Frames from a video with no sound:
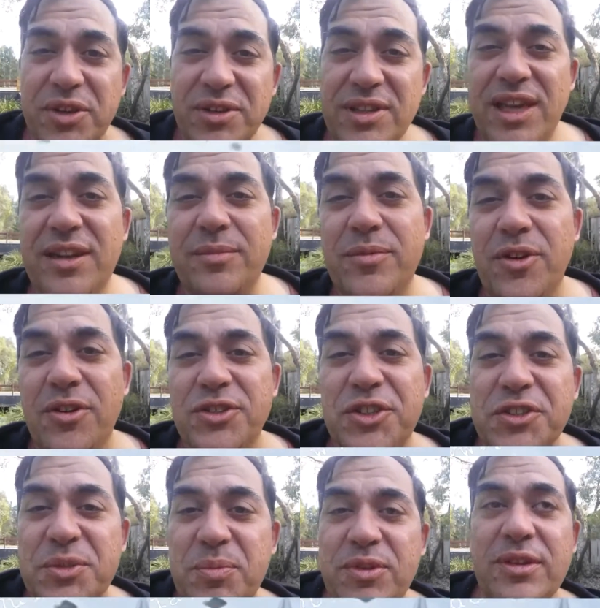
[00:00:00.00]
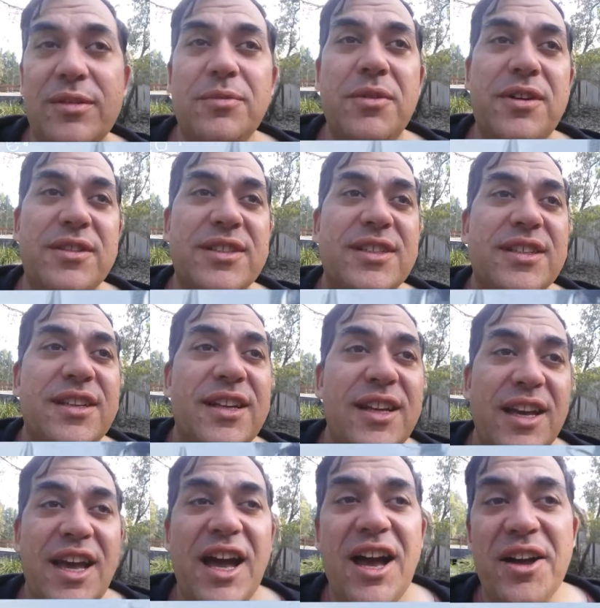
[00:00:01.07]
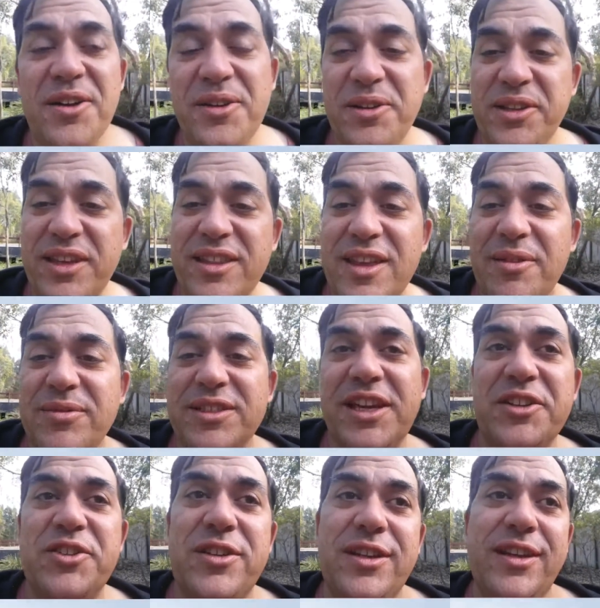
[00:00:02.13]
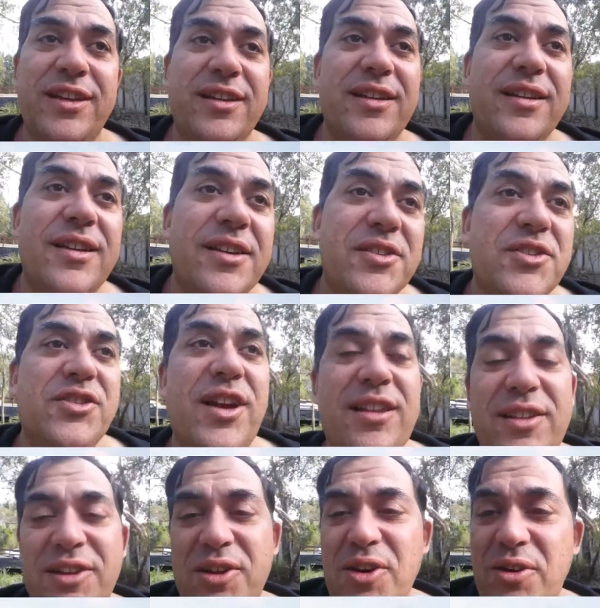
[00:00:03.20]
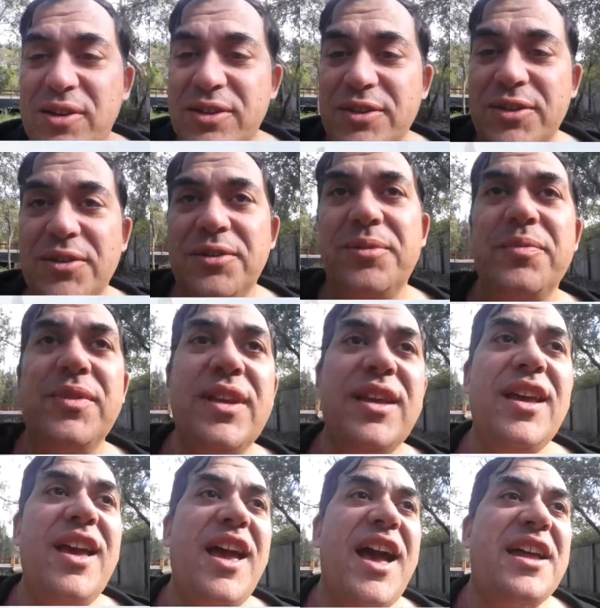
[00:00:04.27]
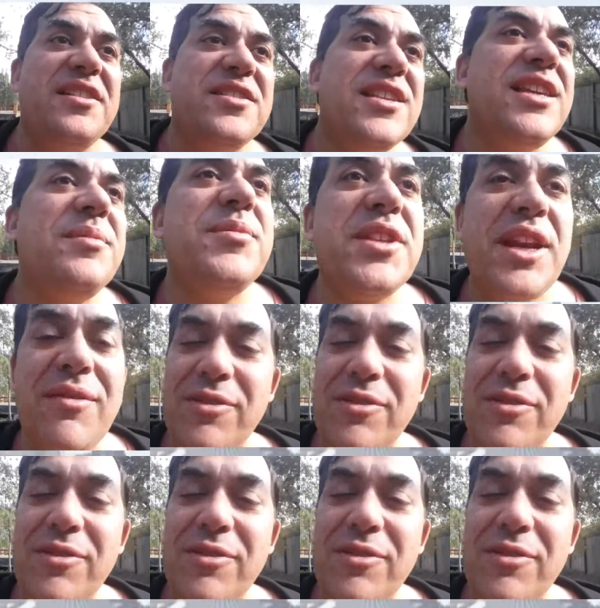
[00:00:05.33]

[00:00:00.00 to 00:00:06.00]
that obnoxious bird was earlier, that was actually an Australian cockatoo. And it seems that every